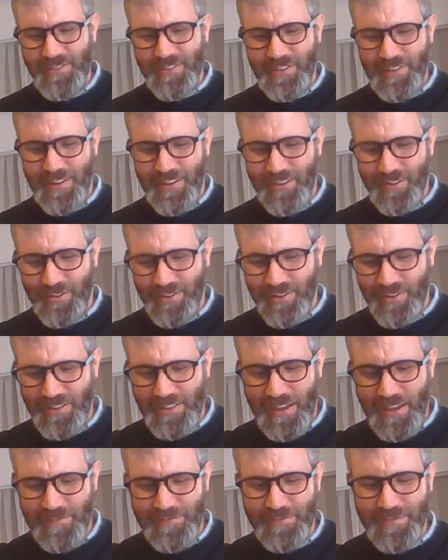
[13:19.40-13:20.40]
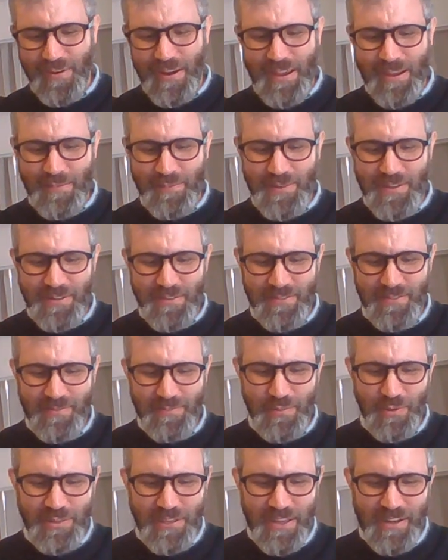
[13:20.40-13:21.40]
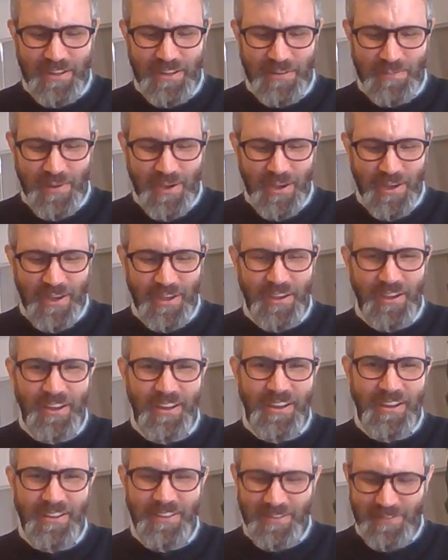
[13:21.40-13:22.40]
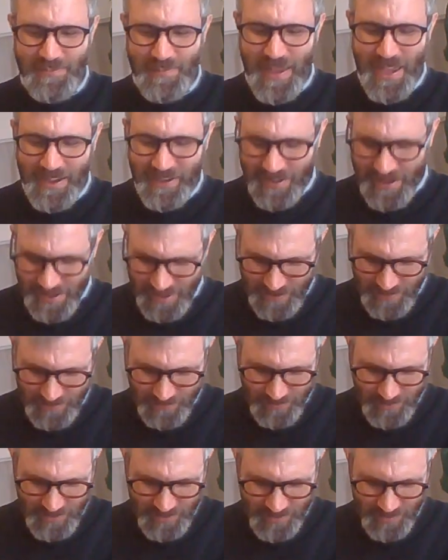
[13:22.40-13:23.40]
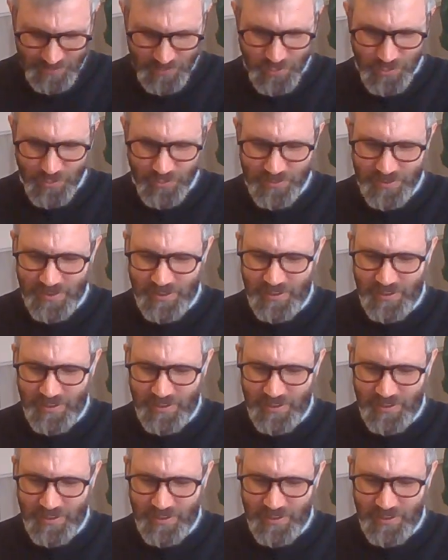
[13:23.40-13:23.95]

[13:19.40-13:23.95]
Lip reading: Okay, I'll get that framed and put that in my man cave when I move.